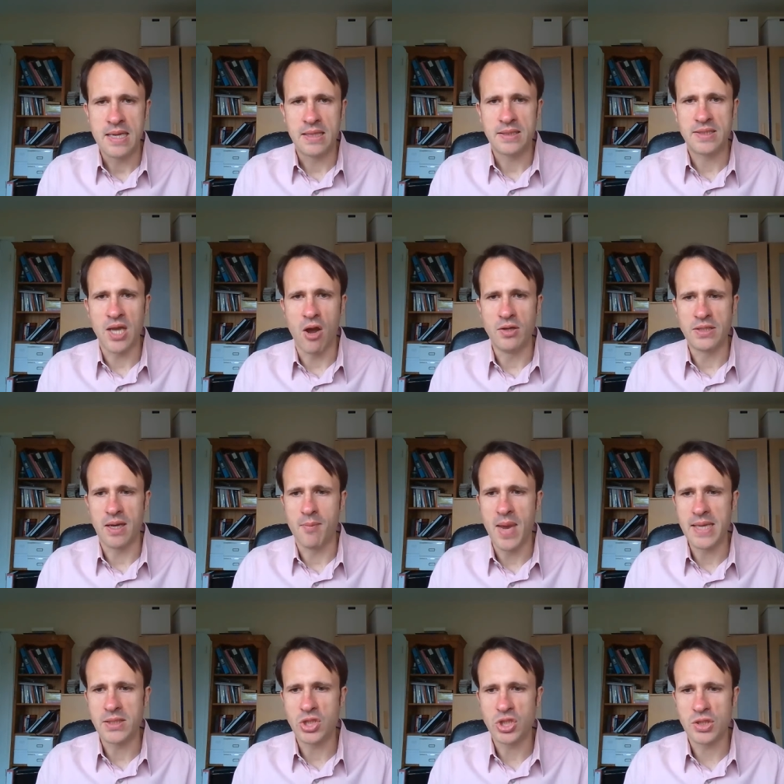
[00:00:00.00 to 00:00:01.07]
So as I
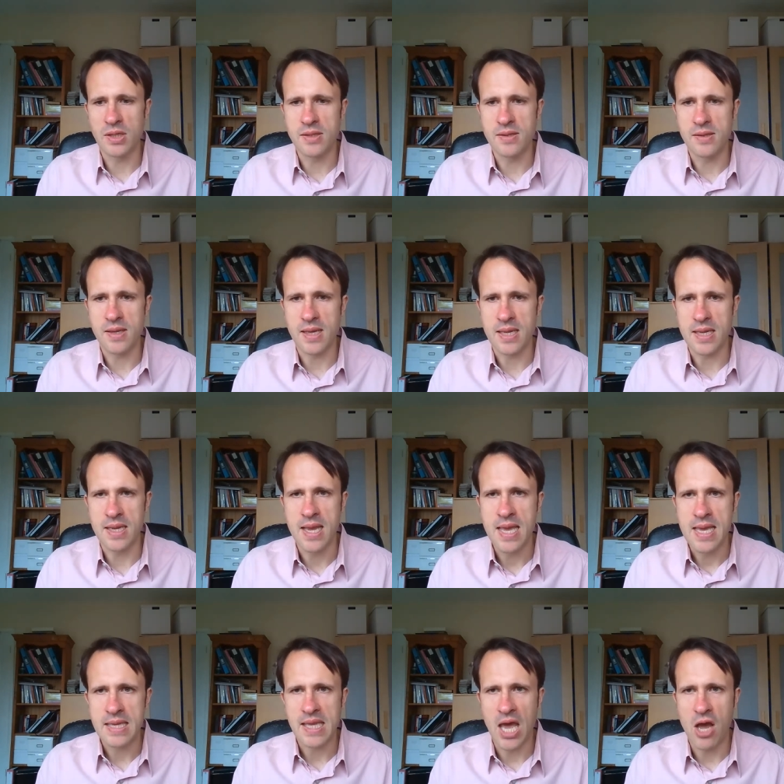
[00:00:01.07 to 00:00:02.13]
mentioned, the
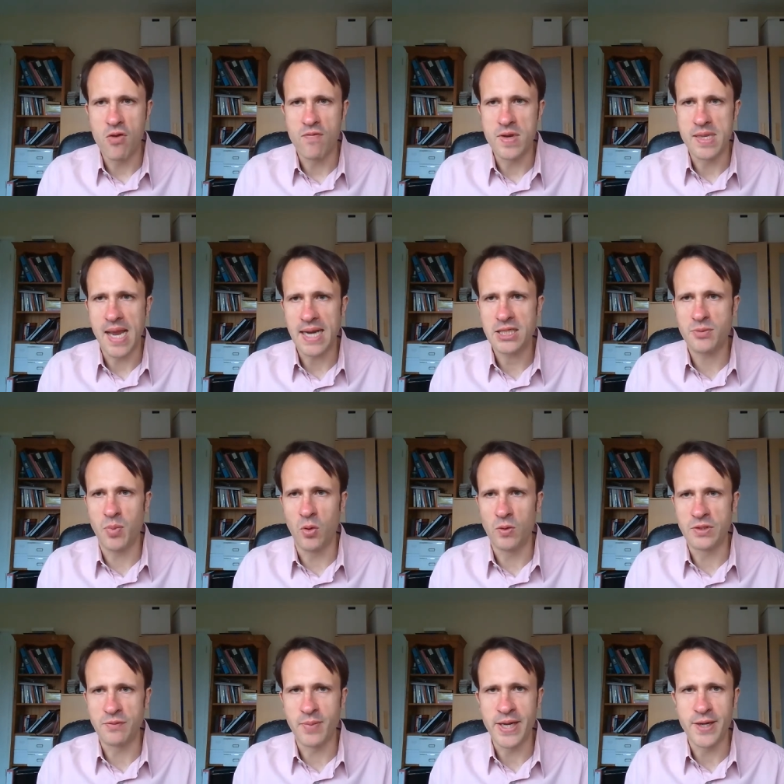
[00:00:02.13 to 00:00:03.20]
COVID
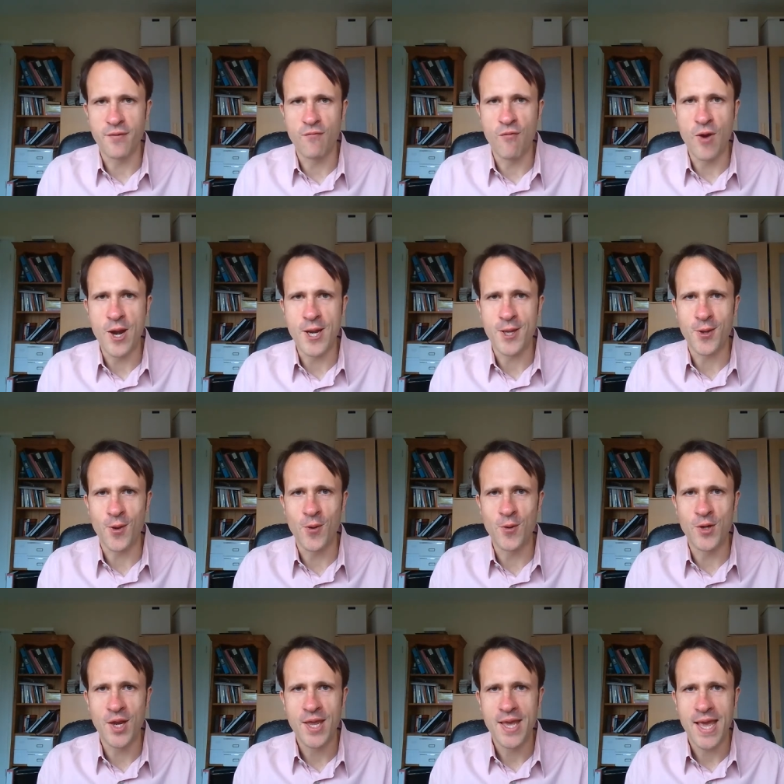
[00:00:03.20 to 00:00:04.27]
dashboards have been a really
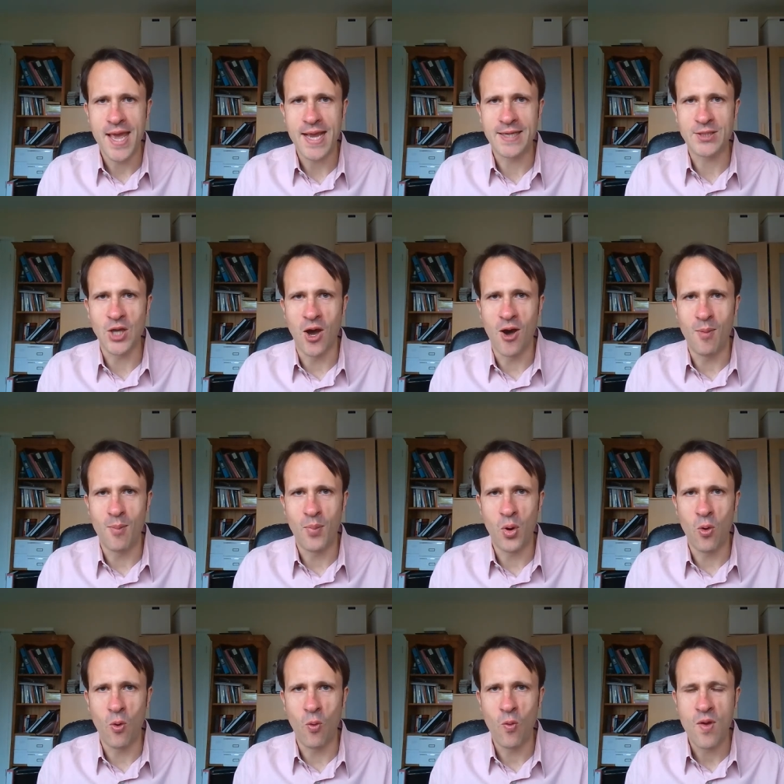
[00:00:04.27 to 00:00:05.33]
good
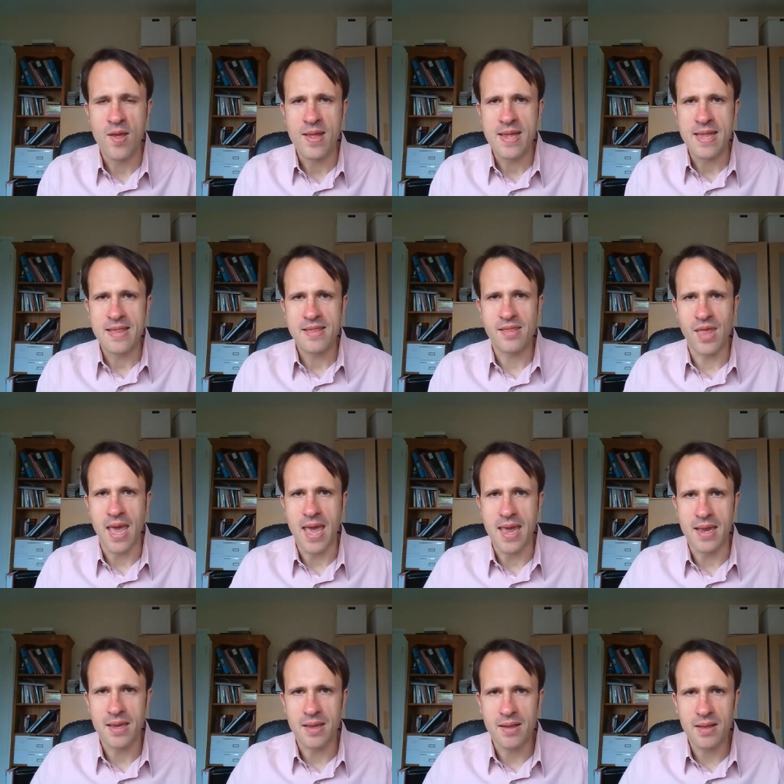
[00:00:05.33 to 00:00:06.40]
example.
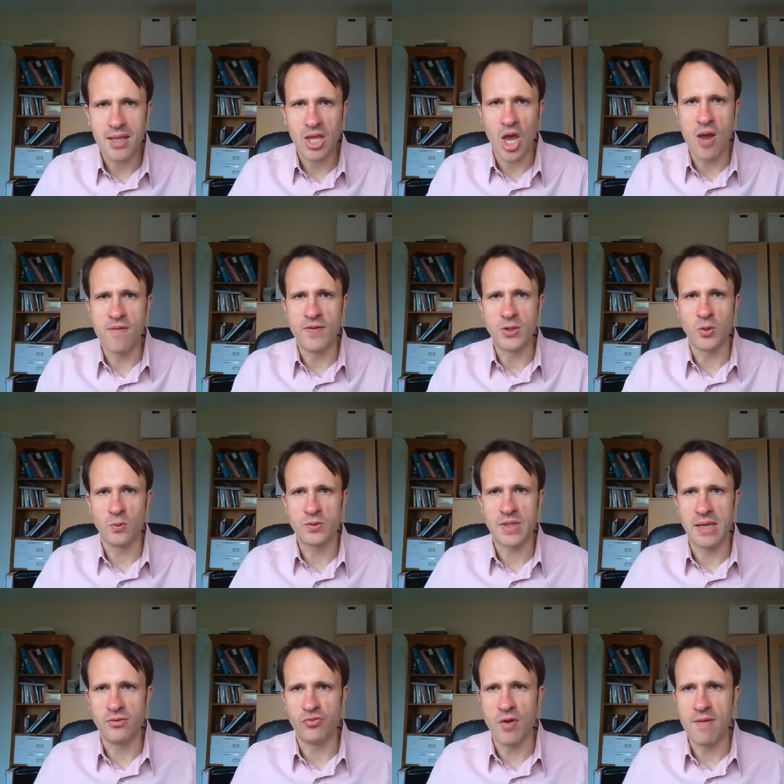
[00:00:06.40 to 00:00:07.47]
COVID's
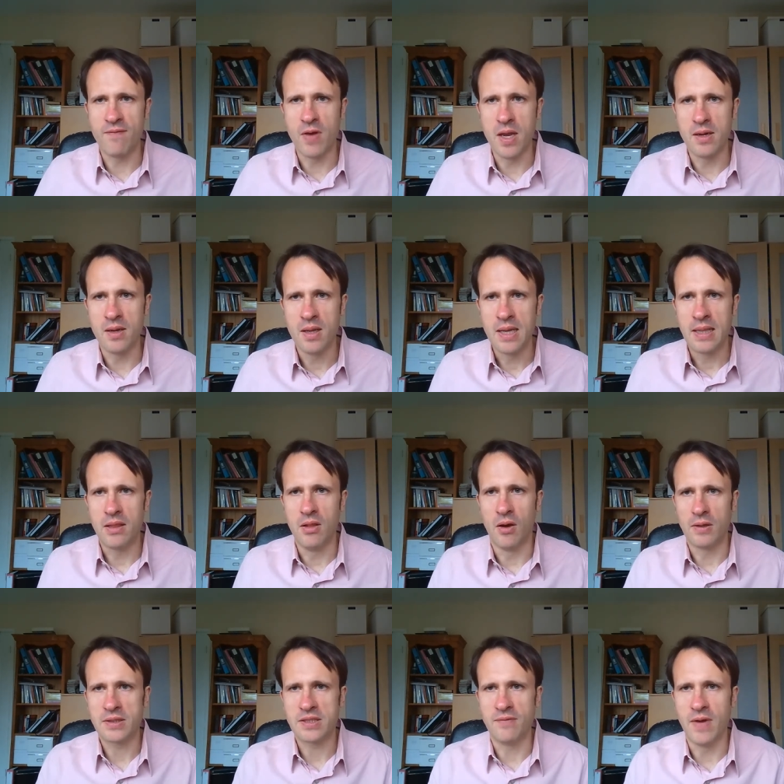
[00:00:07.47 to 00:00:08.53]
also driven
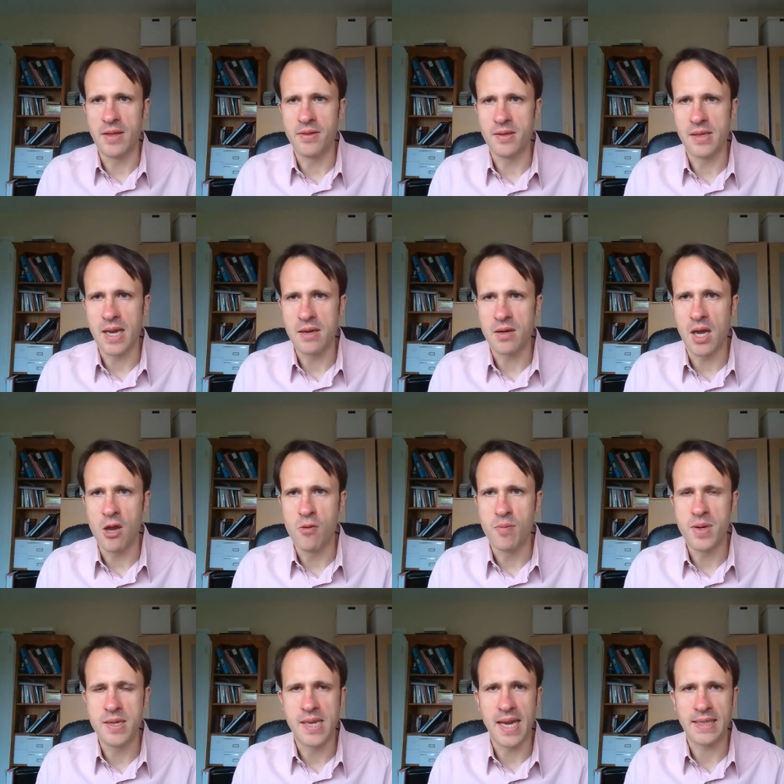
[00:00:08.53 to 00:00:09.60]
lots of other
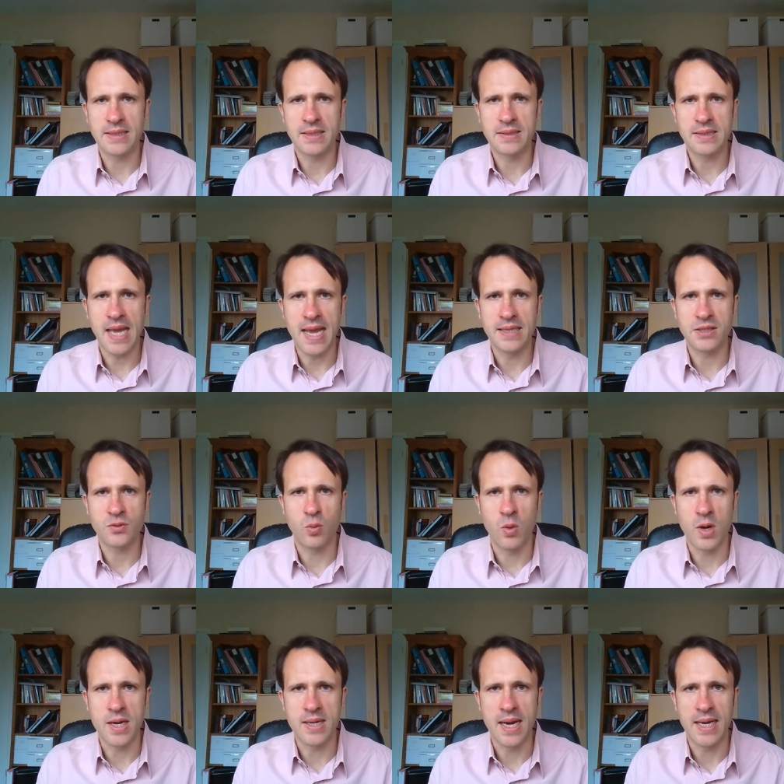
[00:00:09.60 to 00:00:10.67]
open data sets.
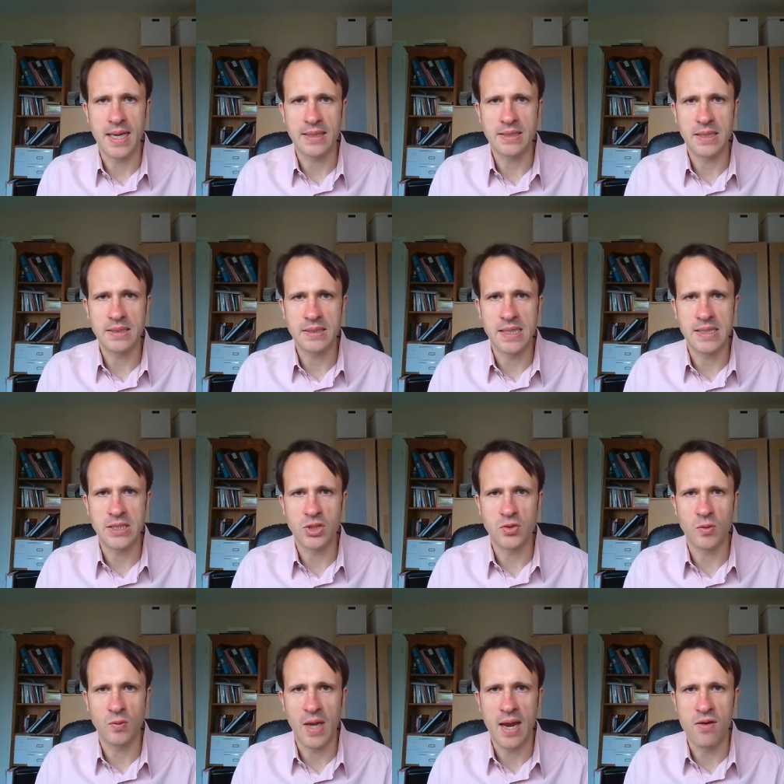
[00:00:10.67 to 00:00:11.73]
We in NHS
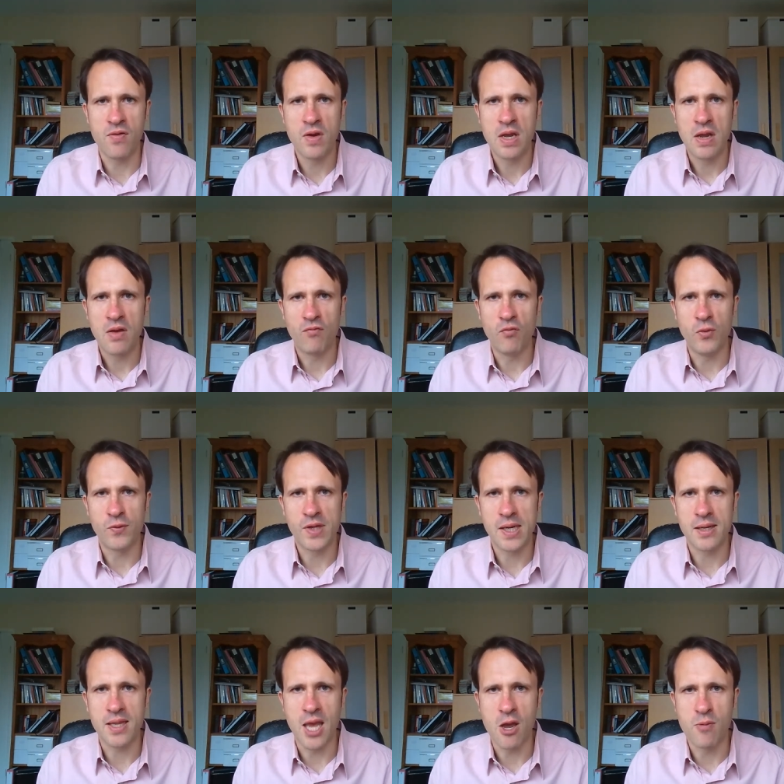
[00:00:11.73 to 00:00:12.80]
Digital now
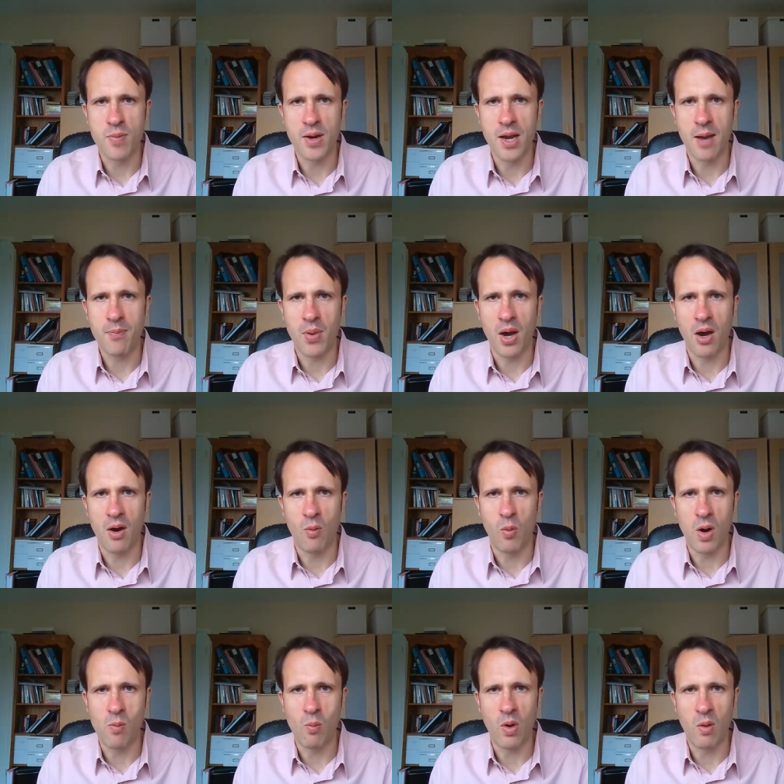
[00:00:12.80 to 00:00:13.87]
routinely open up our
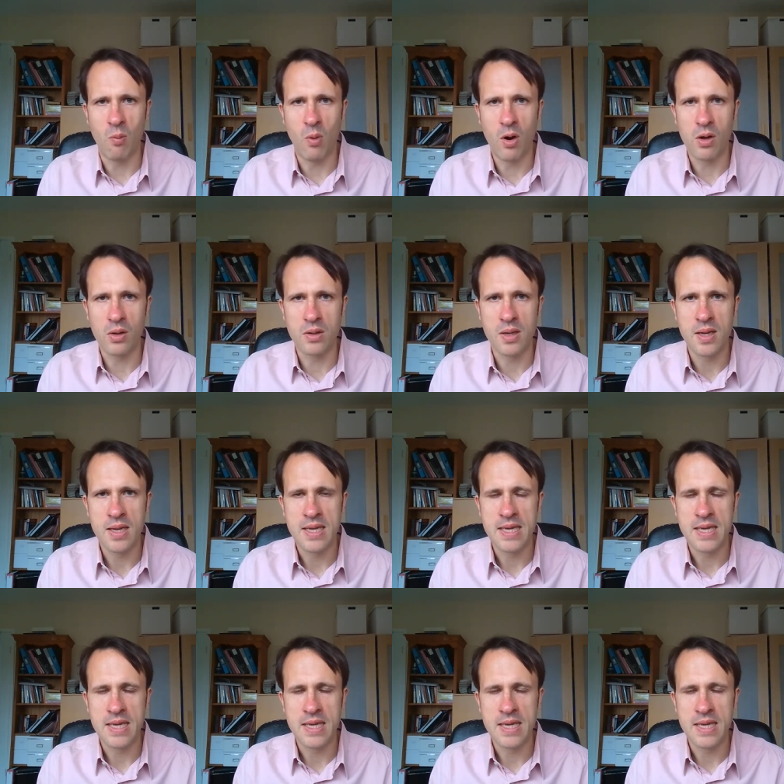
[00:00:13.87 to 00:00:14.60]
111